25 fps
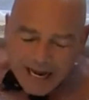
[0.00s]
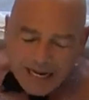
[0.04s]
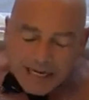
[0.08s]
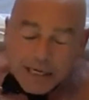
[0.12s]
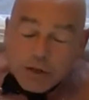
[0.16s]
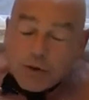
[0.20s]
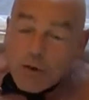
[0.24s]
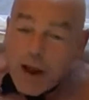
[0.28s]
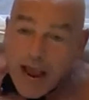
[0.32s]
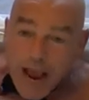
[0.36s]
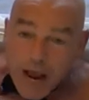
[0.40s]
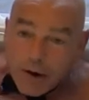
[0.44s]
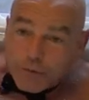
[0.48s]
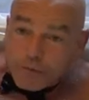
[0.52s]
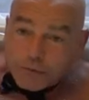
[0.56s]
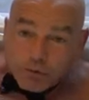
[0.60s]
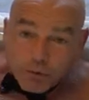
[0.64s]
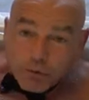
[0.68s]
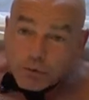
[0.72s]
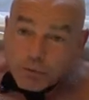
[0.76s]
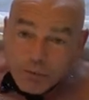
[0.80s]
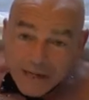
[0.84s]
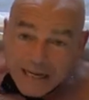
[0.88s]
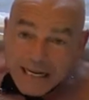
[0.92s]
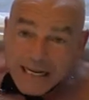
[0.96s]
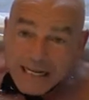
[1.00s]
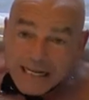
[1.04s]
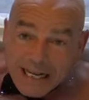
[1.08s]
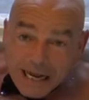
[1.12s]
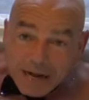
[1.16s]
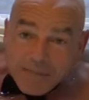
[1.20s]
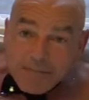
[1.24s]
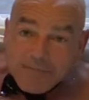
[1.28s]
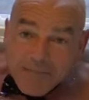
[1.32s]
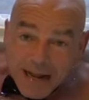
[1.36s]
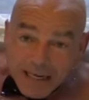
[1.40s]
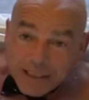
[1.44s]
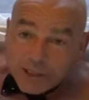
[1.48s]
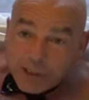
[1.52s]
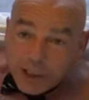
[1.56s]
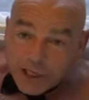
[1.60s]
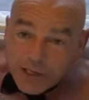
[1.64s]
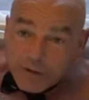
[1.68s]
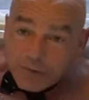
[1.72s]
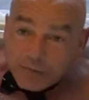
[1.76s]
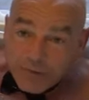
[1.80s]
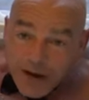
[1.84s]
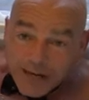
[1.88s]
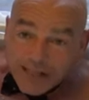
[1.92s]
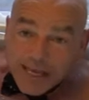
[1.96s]
You have to really get
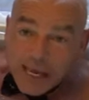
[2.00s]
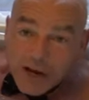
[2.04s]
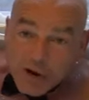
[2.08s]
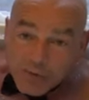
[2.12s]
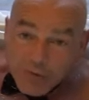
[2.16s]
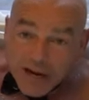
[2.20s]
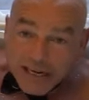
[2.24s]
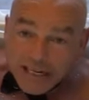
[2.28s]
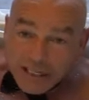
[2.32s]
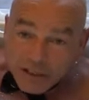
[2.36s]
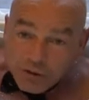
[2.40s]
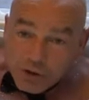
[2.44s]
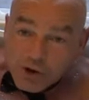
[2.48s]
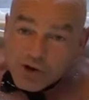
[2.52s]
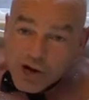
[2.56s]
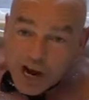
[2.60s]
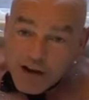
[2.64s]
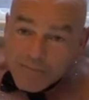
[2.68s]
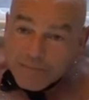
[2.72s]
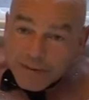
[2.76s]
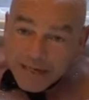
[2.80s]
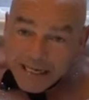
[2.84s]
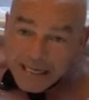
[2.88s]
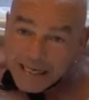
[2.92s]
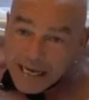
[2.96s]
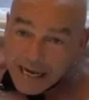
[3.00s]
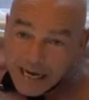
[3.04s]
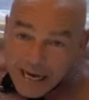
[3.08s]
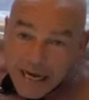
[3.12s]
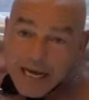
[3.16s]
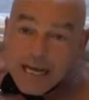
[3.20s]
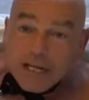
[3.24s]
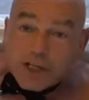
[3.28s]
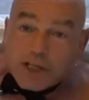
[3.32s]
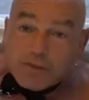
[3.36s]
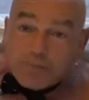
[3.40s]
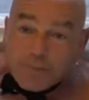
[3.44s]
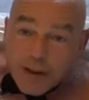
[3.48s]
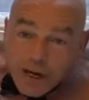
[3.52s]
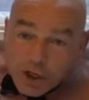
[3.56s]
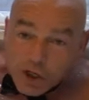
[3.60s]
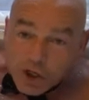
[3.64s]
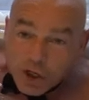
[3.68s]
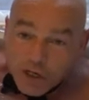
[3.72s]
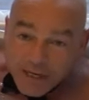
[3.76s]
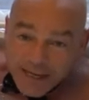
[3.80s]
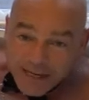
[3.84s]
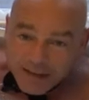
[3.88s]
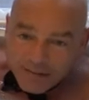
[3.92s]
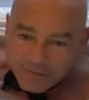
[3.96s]
mentally fucking ready to jump in here,
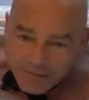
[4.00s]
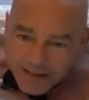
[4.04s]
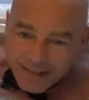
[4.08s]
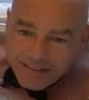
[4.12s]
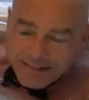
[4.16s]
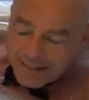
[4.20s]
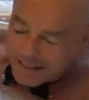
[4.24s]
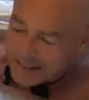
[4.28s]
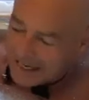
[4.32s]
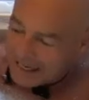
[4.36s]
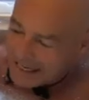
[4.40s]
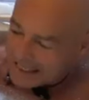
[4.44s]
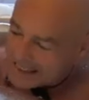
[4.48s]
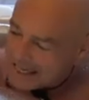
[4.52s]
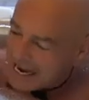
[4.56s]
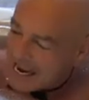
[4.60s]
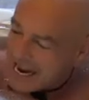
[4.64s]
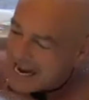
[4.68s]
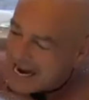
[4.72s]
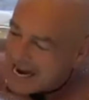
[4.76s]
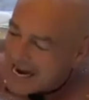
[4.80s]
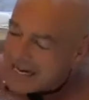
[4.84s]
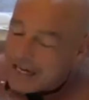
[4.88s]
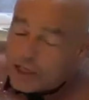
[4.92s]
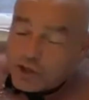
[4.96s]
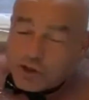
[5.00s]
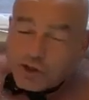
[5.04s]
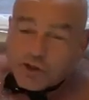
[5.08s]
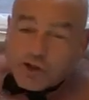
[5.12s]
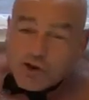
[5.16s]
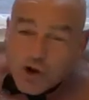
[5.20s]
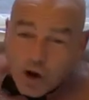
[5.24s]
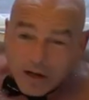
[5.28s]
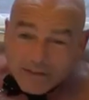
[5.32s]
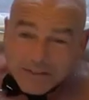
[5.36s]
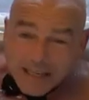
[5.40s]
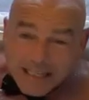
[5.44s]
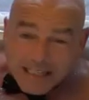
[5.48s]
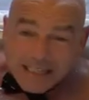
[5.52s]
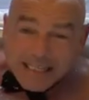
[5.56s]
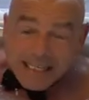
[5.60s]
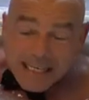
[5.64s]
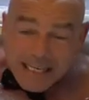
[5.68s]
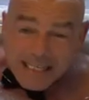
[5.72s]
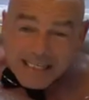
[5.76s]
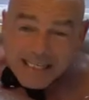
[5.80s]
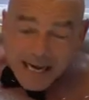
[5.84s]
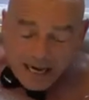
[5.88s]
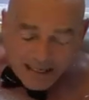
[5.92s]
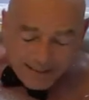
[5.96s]
especially in winter, guys. It is not an
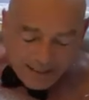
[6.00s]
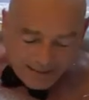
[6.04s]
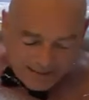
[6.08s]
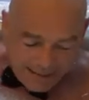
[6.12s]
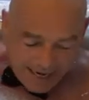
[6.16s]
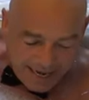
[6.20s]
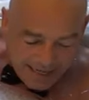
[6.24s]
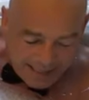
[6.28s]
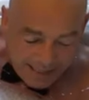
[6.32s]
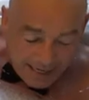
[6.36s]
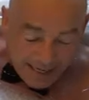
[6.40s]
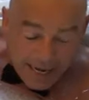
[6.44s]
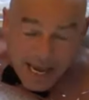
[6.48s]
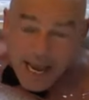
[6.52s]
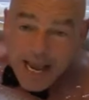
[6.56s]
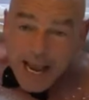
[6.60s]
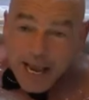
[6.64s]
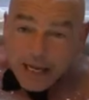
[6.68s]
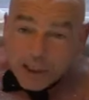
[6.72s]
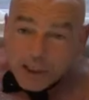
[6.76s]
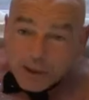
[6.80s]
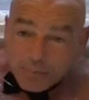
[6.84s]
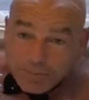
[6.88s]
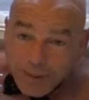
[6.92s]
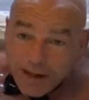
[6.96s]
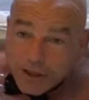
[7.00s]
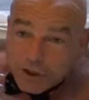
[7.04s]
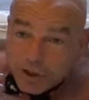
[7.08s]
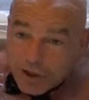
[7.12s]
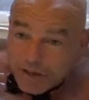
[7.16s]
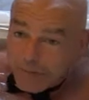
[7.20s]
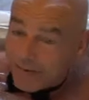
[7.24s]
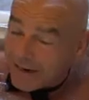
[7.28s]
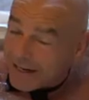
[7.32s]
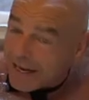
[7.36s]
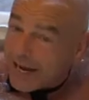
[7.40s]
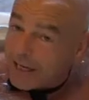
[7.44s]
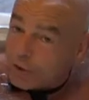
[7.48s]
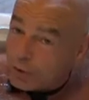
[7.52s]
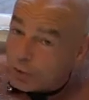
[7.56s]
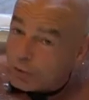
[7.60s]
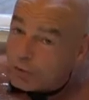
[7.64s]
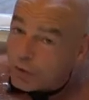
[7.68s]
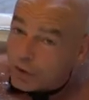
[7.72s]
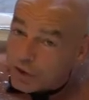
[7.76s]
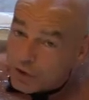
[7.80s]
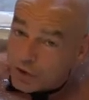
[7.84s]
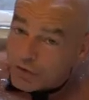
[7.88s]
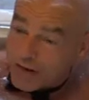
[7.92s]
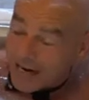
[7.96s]
easy undertaking, especially what I do
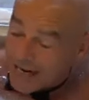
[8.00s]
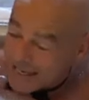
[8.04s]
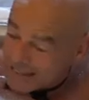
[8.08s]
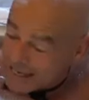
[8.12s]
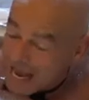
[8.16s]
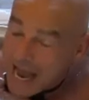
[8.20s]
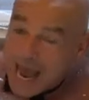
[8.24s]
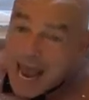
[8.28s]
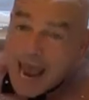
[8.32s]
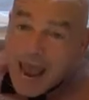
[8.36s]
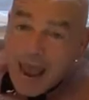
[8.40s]
for you guys.